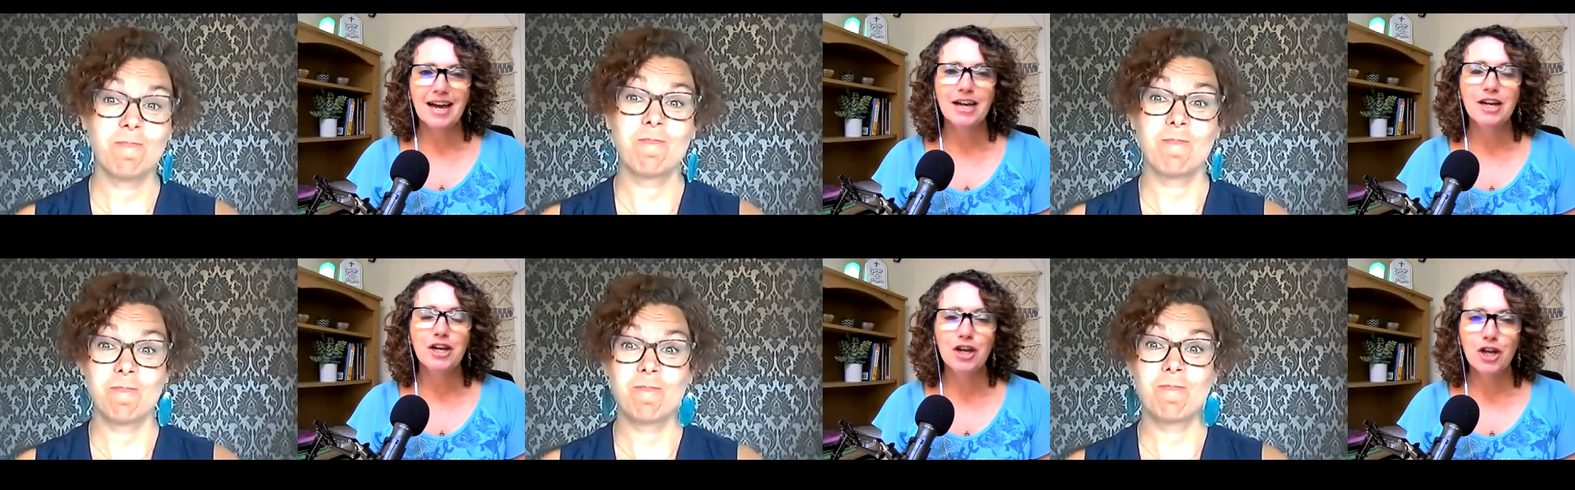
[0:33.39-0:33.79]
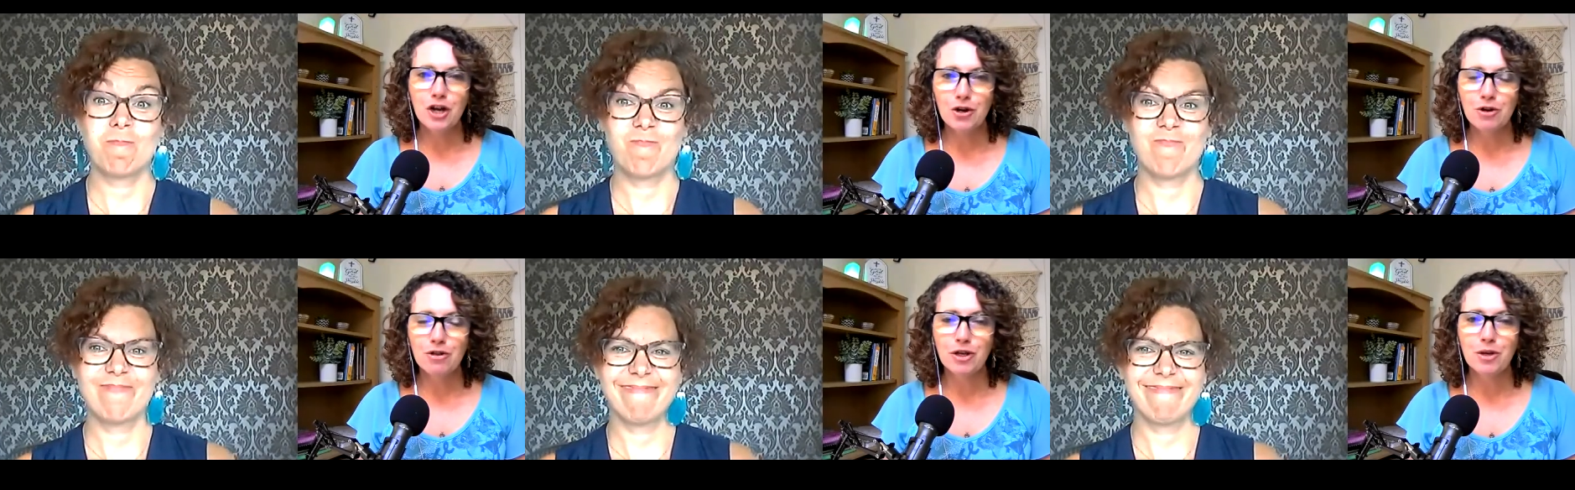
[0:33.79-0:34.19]
Speaker 1: I
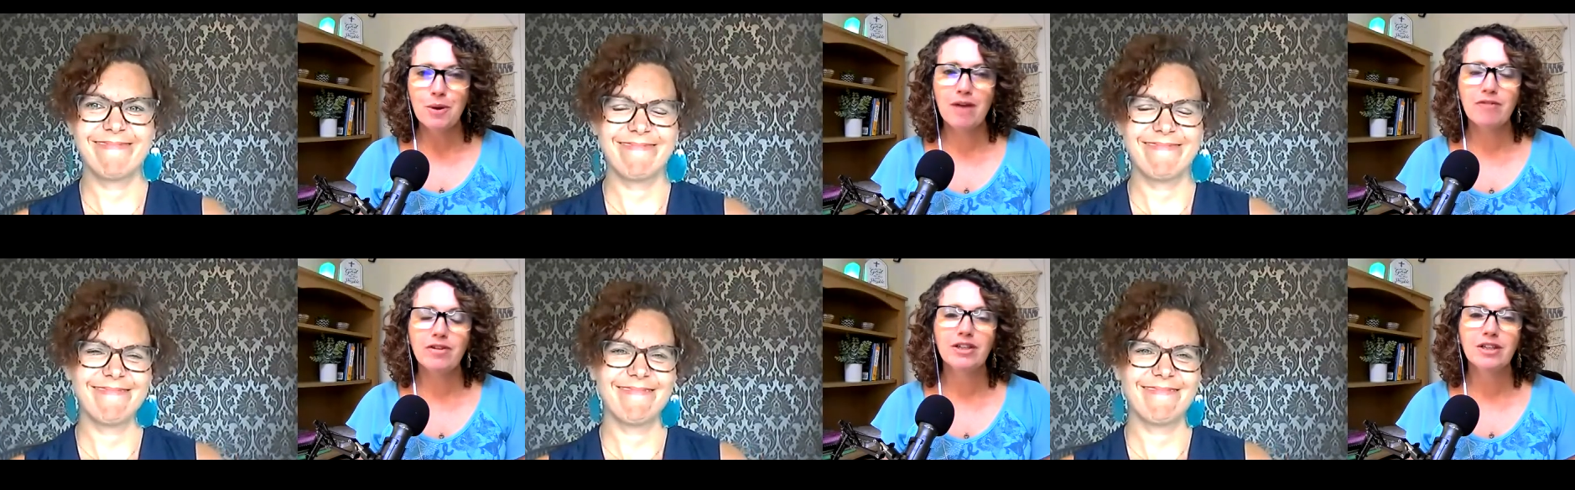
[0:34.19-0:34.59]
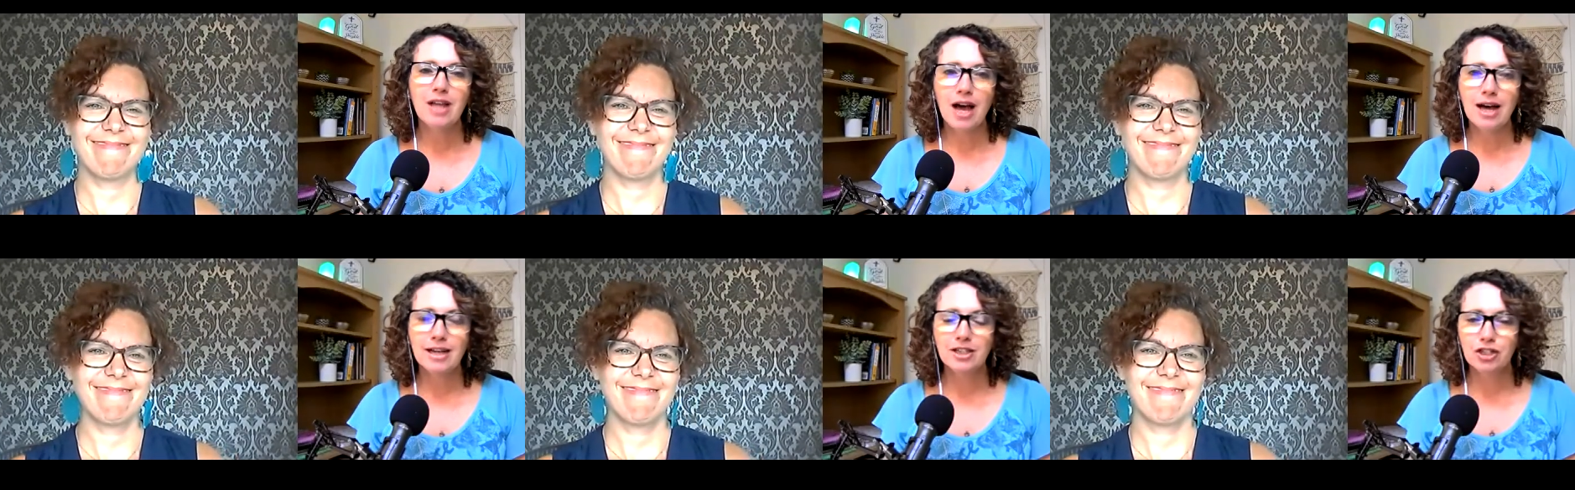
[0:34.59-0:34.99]
know that you have a
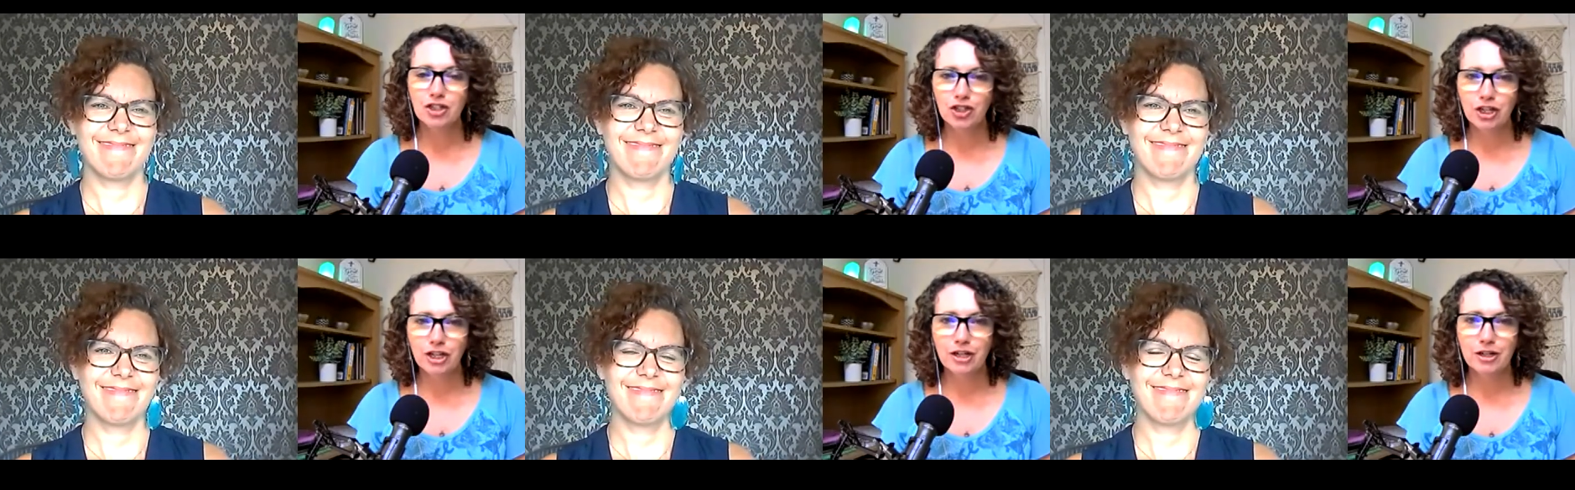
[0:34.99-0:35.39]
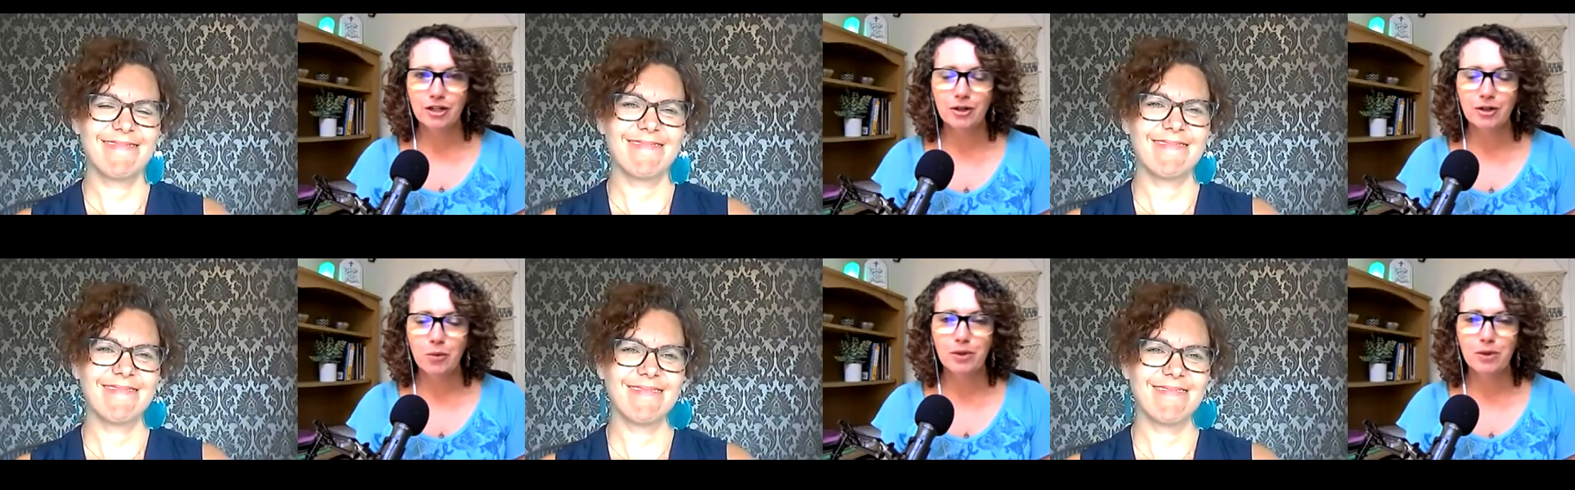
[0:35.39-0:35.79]
lot to
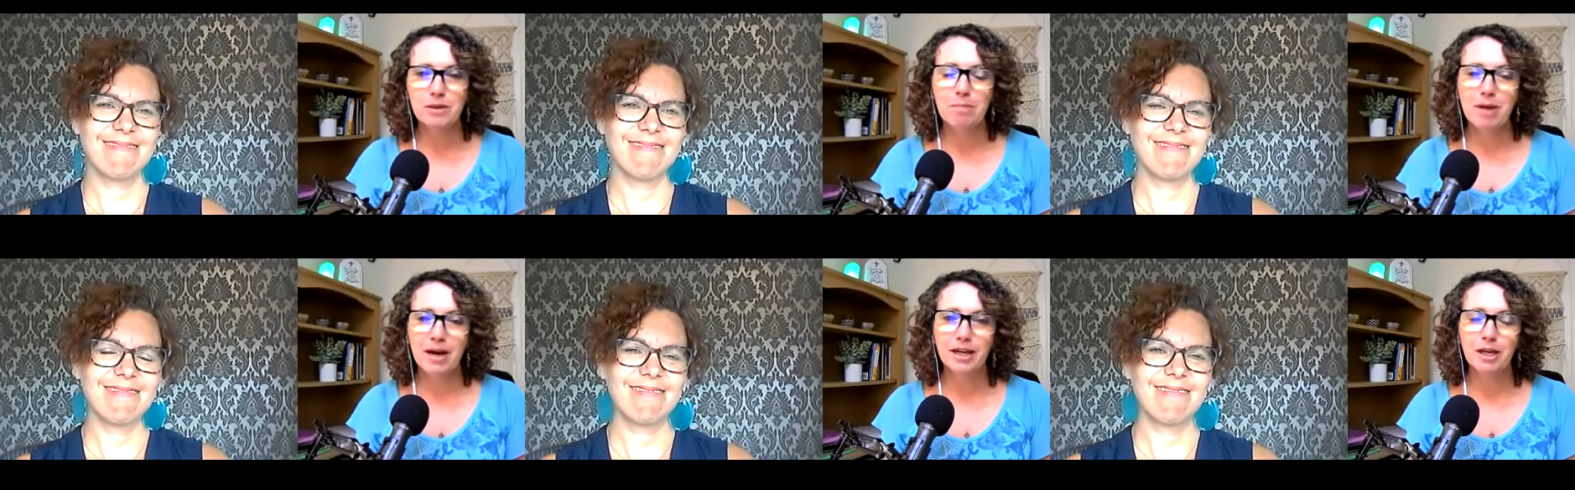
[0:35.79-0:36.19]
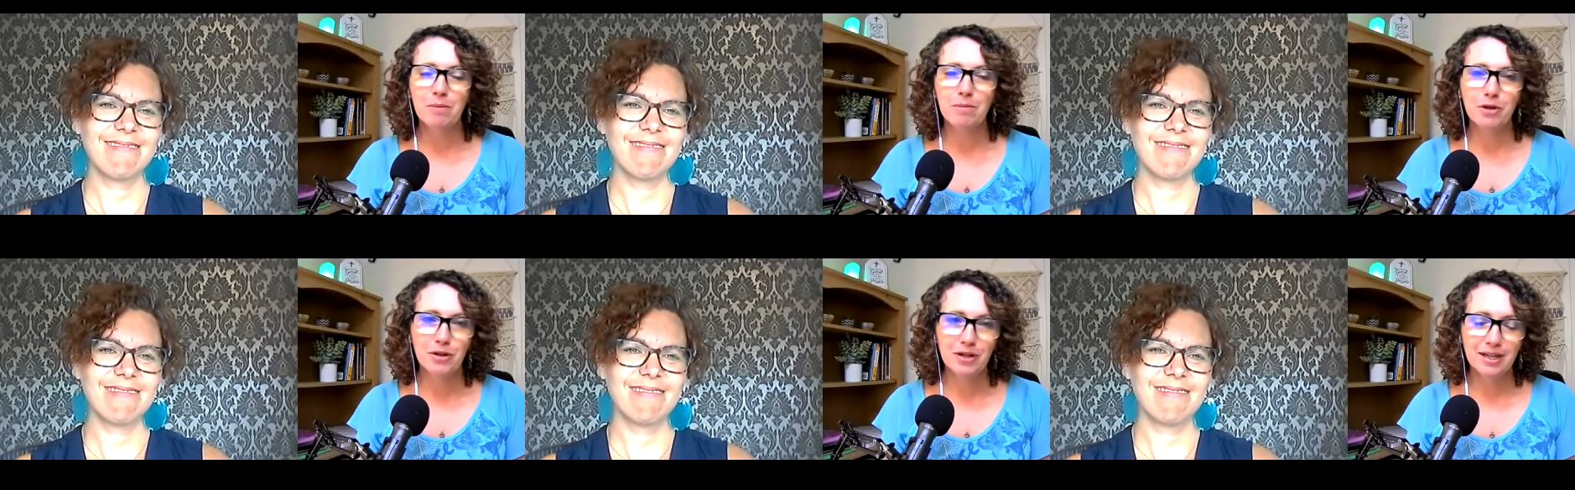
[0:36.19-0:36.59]
share with my
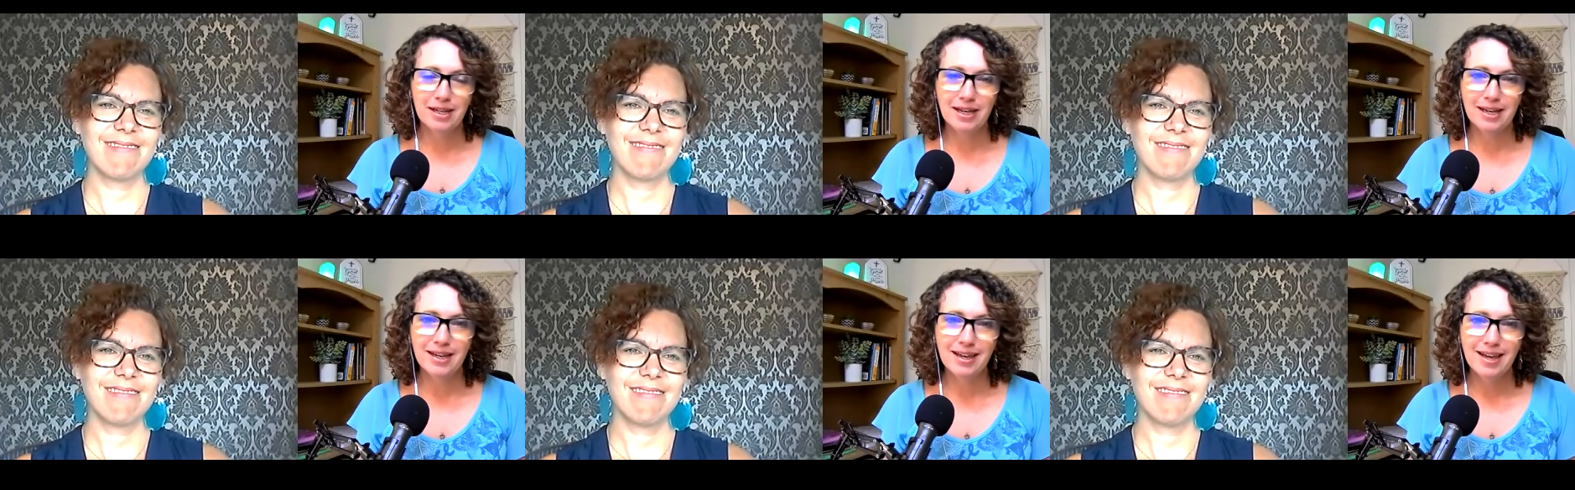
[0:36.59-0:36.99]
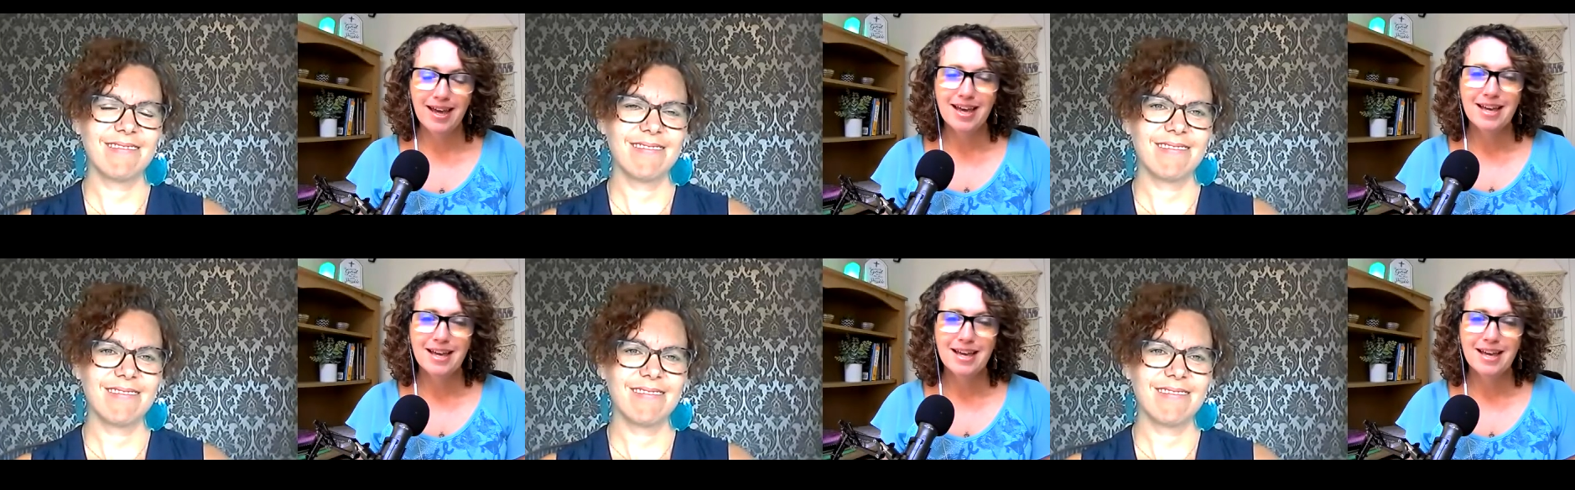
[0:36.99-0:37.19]
community.